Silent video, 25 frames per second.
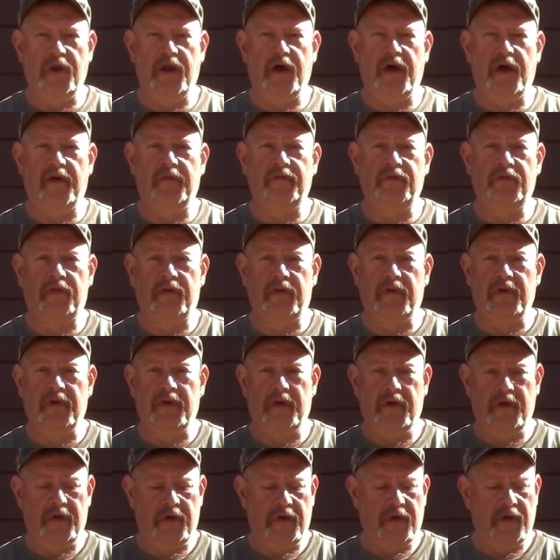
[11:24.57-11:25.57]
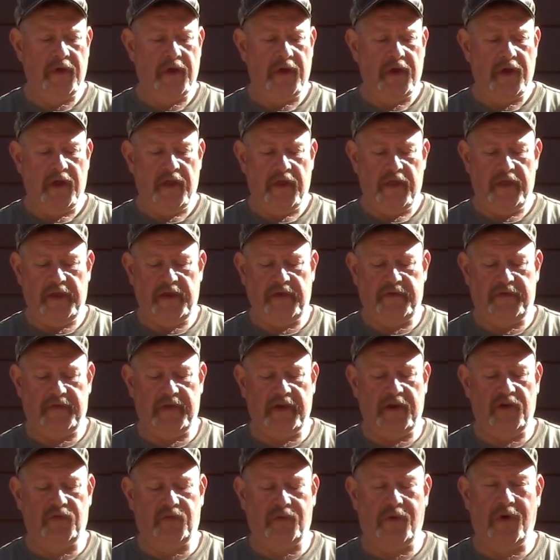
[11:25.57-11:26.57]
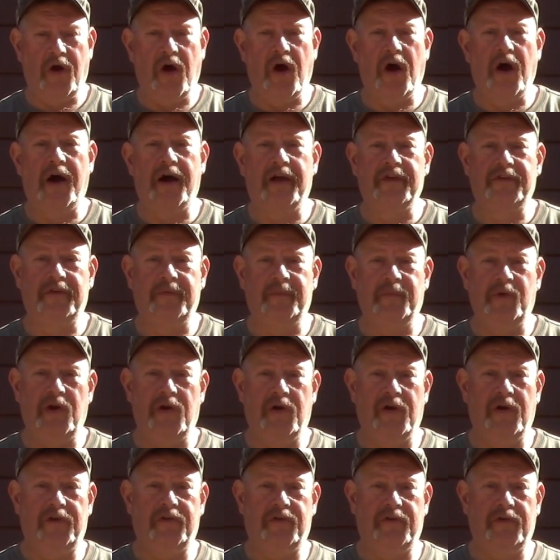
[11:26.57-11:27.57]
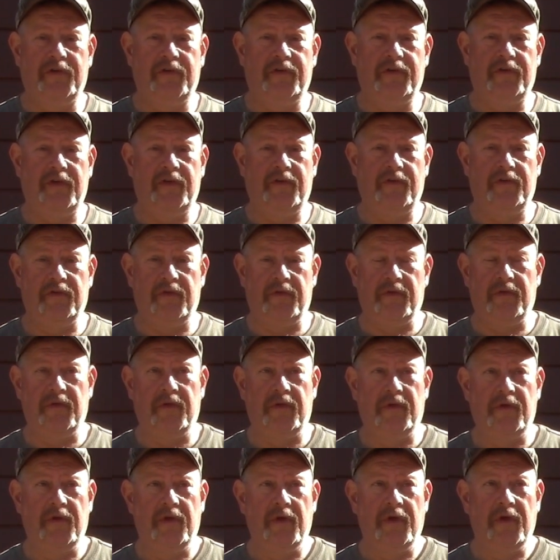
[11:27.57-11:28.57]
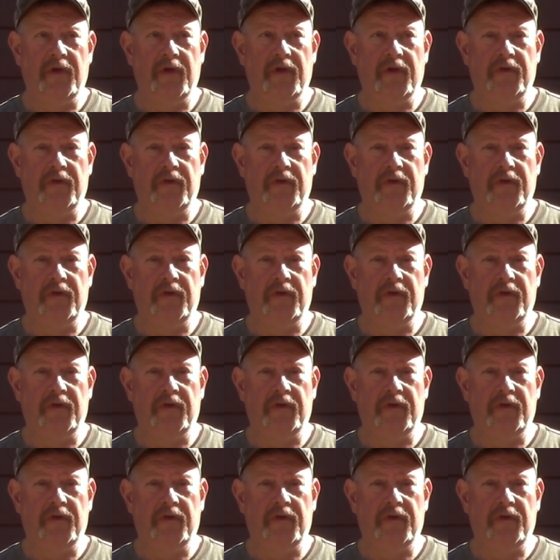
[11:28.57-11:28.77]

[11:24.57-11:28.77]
But what I have here is my fingerless merino wool gloves.